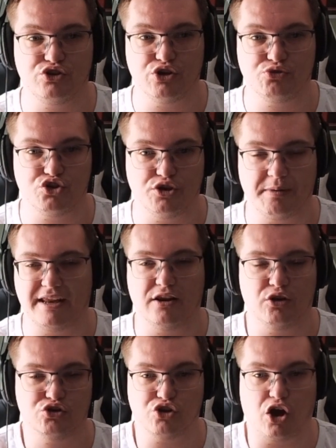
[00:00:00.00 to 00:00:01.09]
youtube and it
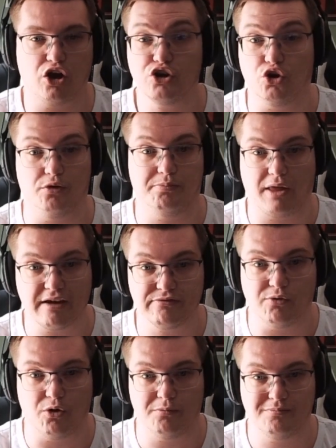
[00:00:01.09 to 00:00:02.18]
looks a good
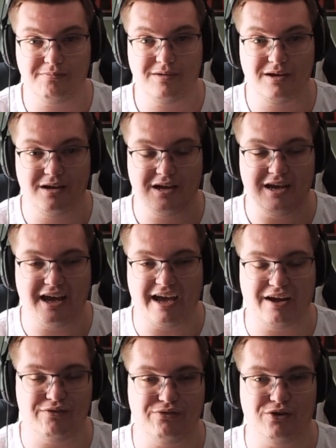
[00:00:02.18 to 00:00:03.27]
platform and
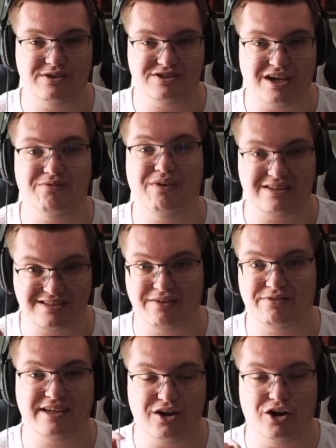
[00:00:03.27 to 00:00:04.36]
i thought this said that's
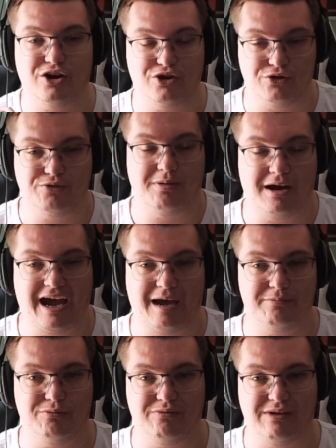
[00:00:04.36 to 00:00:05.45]
definitely got a good but
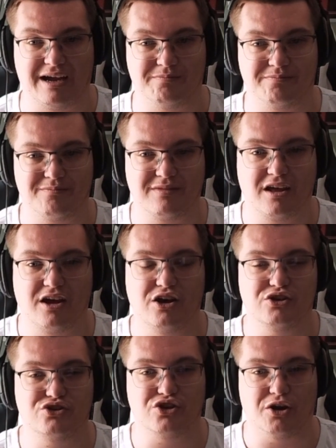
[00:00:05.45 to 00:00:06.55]
happy with that
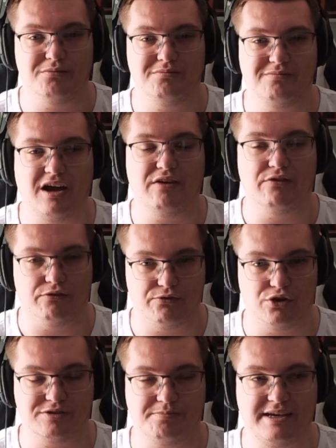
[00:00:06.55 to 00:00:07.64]
so the
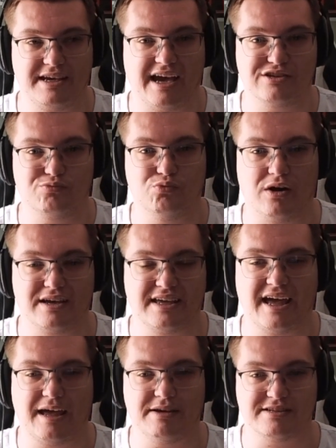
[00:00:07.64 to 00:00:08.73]
first ps1
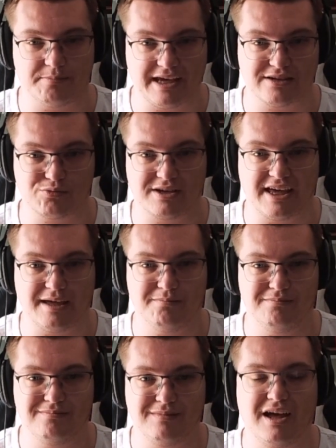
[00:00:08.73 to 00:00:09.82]
game is a ps1 game
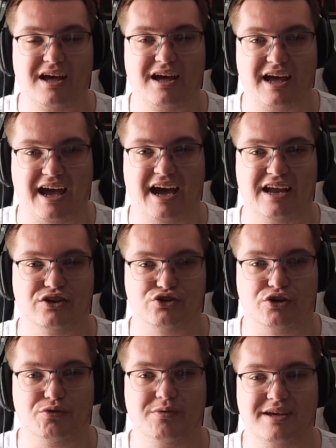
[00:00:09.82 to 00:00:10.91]
and i'll show
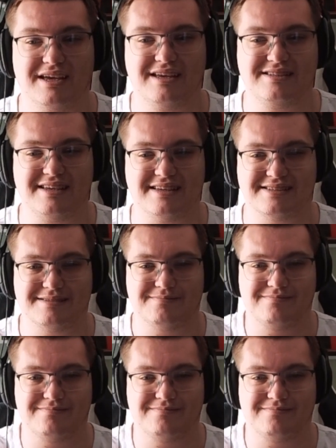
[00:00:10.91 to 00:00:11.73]
you is this